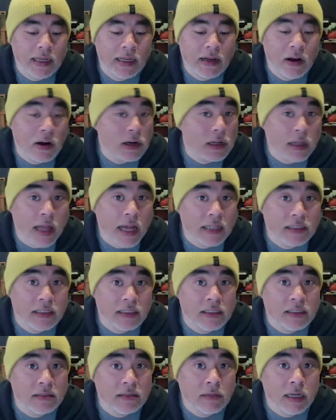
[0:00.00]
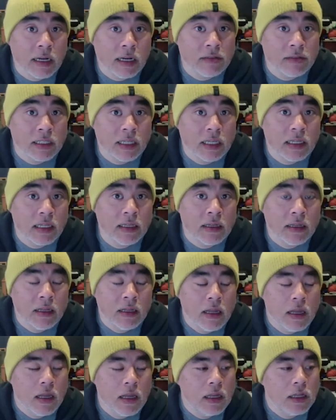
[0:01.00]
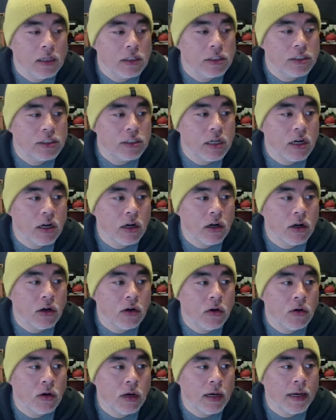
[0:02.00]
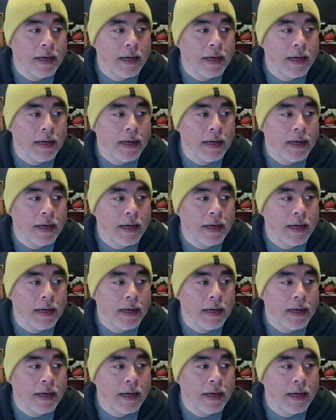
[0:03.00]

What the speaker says: art classes when I was a kid. So